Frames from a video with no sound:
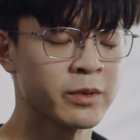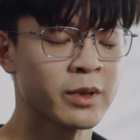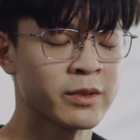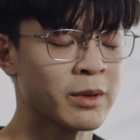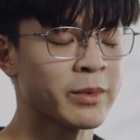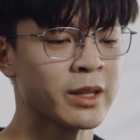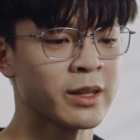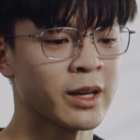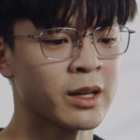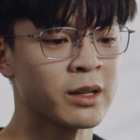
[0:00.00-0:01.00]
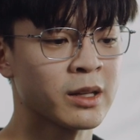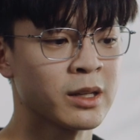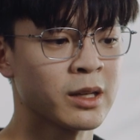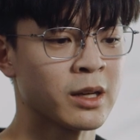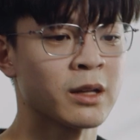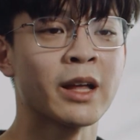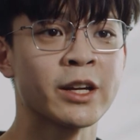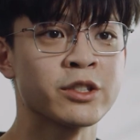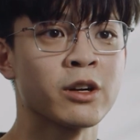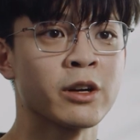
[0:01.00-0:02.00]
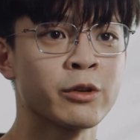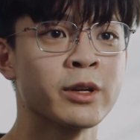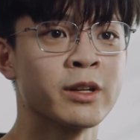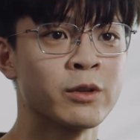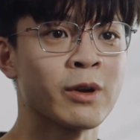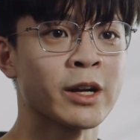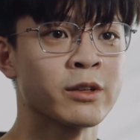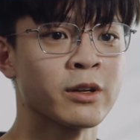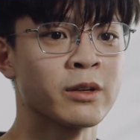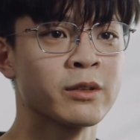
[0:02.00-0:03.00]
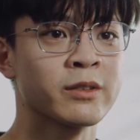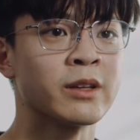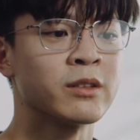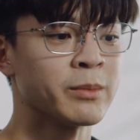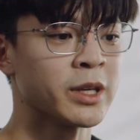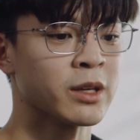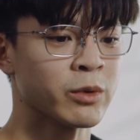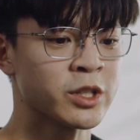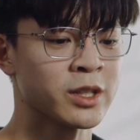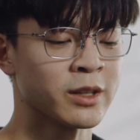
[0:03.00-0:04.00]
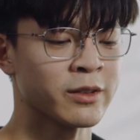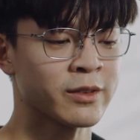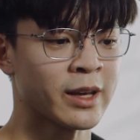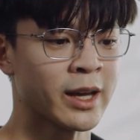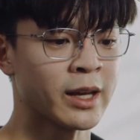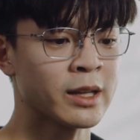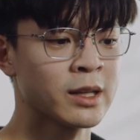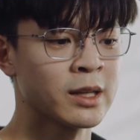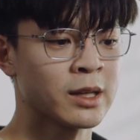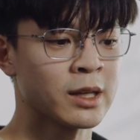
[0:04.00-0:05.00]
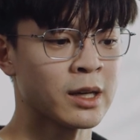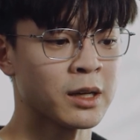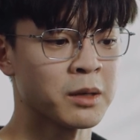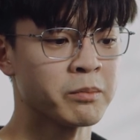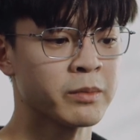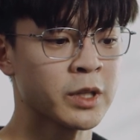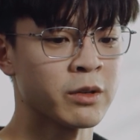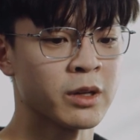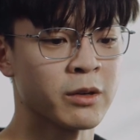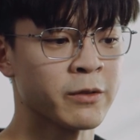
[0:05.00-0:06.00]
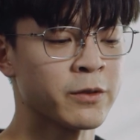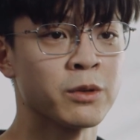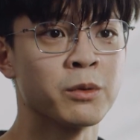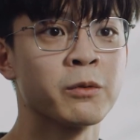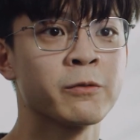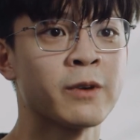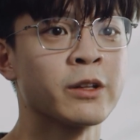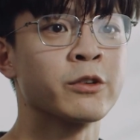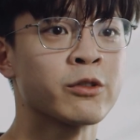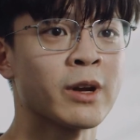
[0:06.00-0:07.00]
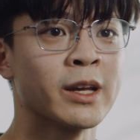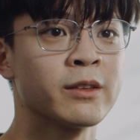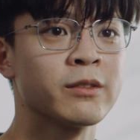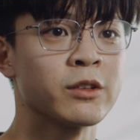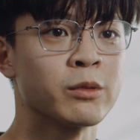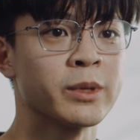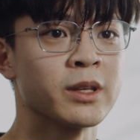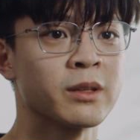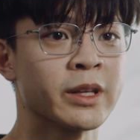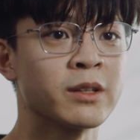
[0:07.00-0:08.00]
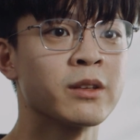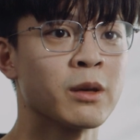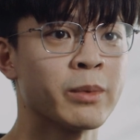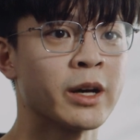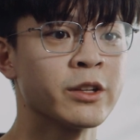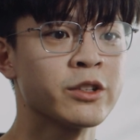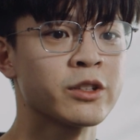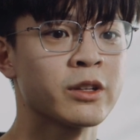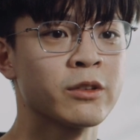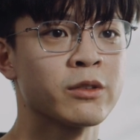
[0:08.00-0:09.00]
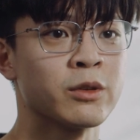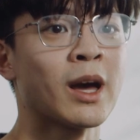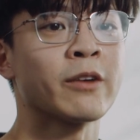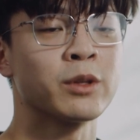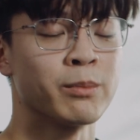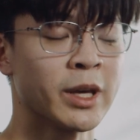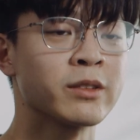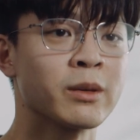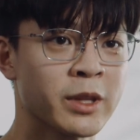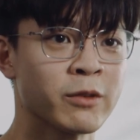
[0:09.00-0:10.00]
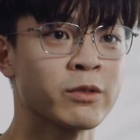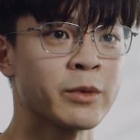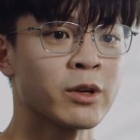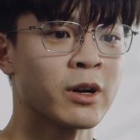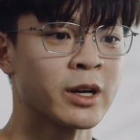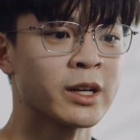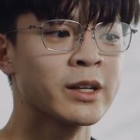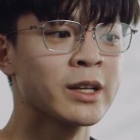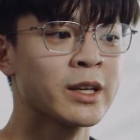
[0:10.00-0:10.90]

something that Elijah, our creative director, said to me, which is that, if you follow trends, you'll be late to the punch. So you have to make something from your heart.